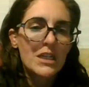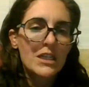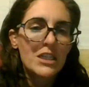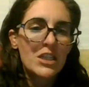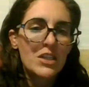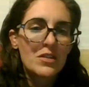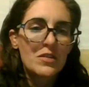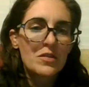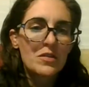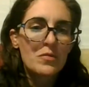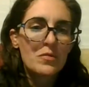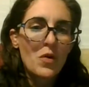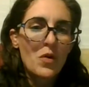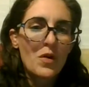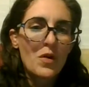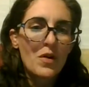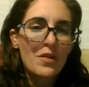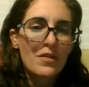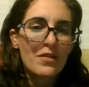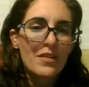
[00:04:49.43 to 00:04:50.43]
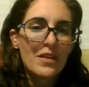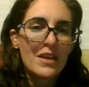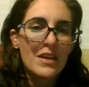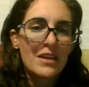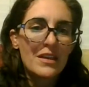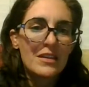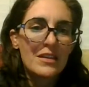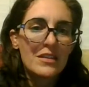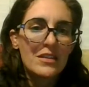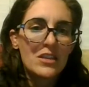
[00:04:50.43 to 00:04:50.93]
She knows more
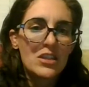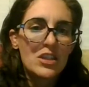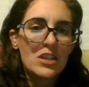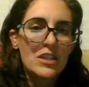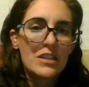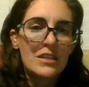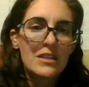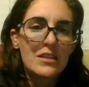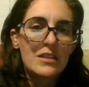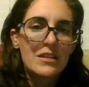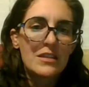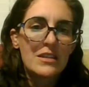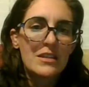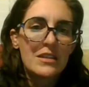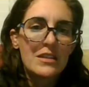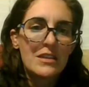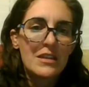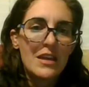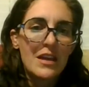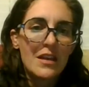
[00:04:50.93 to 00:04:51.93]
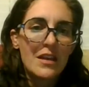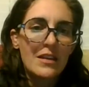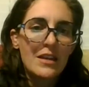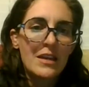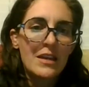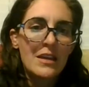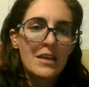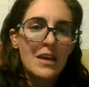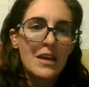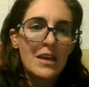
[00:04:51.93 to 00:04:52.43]
than she's
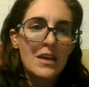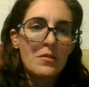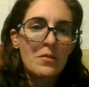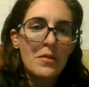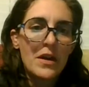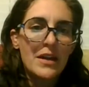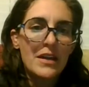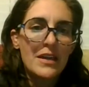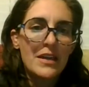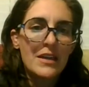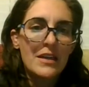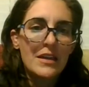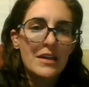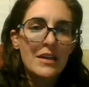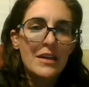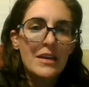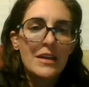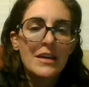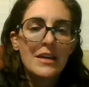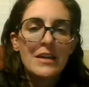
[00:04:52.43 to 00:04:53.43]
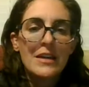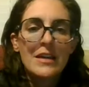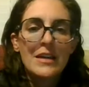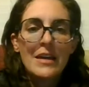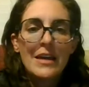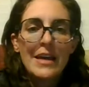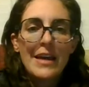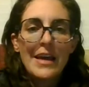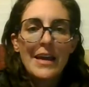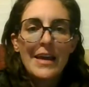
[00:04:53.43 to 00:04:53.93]
telling anybody,
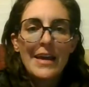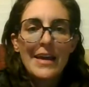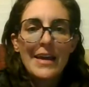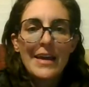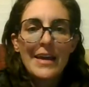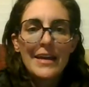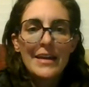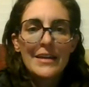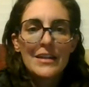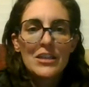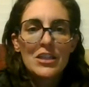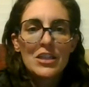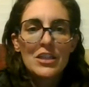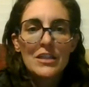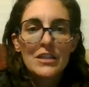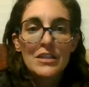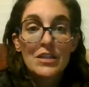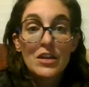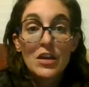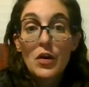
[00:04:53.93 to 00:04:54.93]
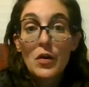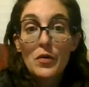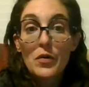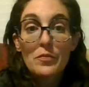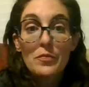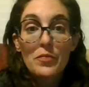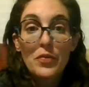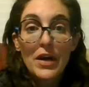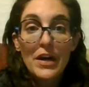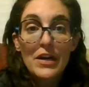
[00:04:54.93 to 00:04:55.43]
and she's a
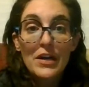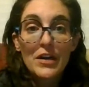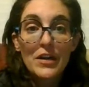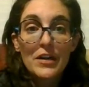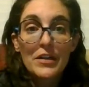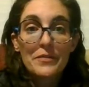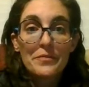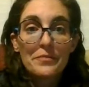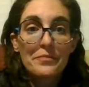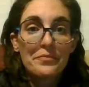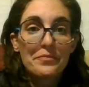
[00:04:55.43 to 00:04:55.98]
code breaker.